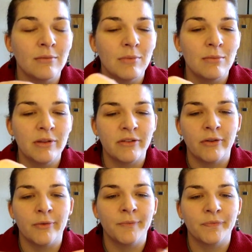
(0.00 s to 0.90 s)
maybe
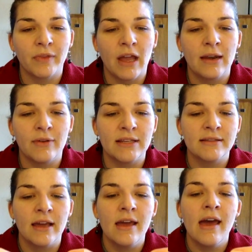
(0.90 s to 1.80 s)
two.
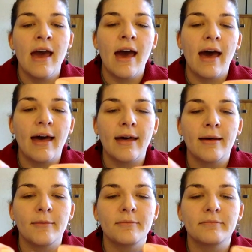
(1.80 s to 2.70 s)
Anyways,
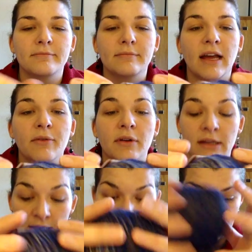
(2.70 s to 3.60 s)
I
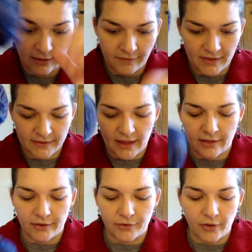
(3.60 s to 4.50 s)
really love this
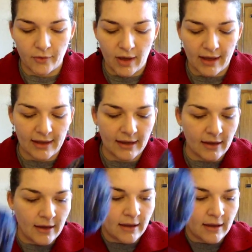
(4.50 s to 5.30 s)
color. So I